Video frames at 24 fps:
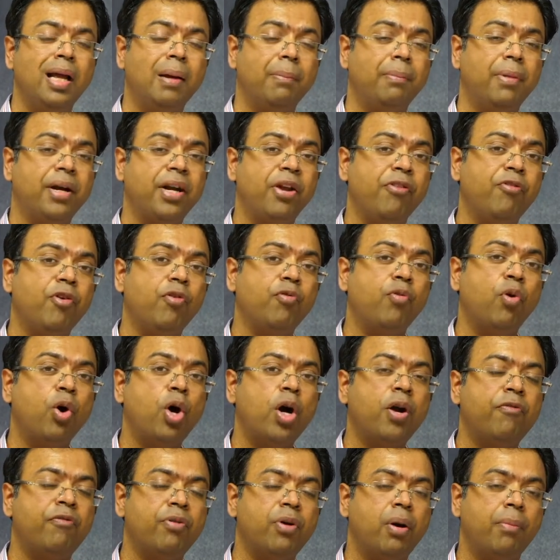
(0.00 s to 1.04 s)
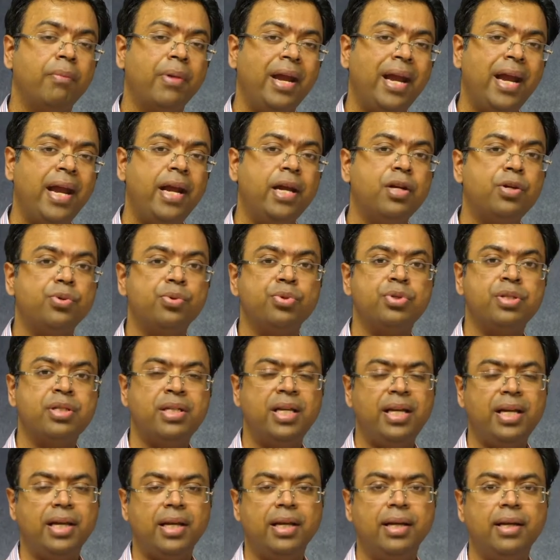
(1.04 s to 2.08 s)
But if you want from A to
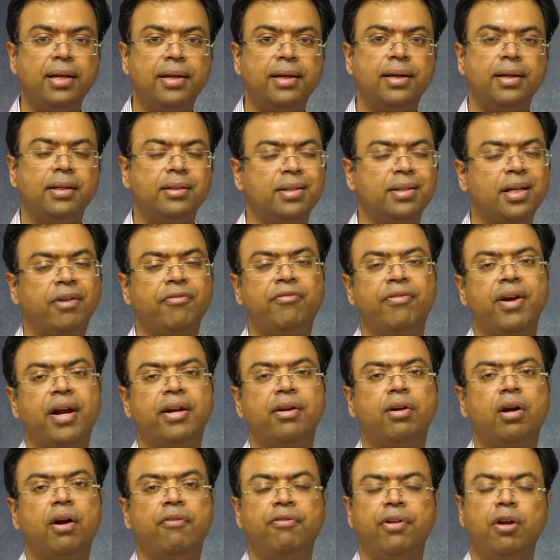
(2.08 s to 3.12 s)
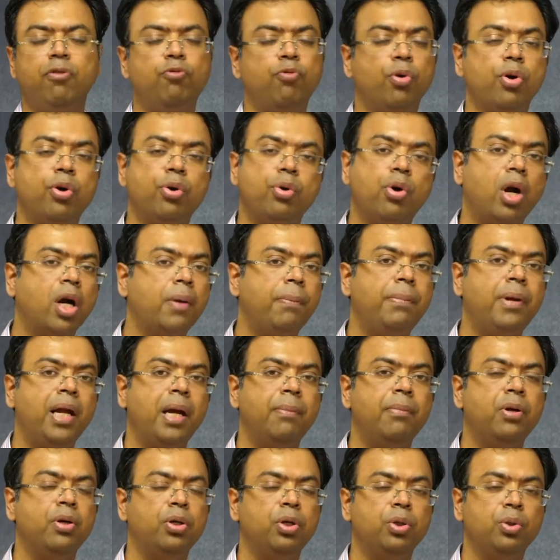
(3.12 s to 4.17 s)
C, then fat grafting would not be
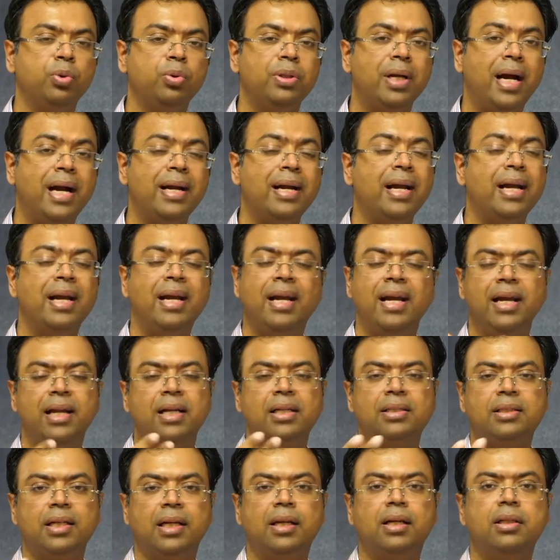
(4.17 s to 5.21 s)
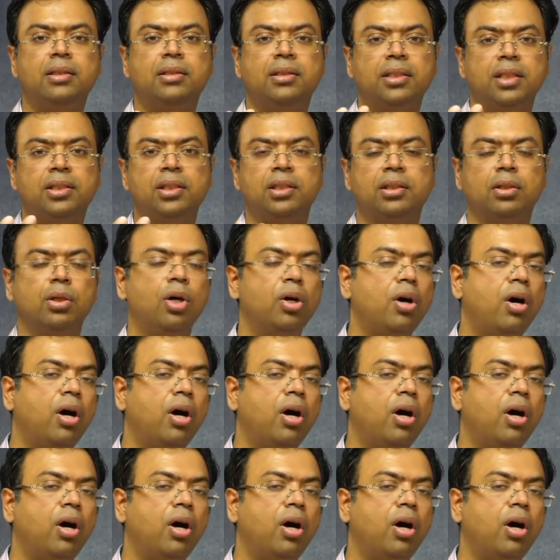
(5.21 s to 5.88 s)
able to do that in a single session.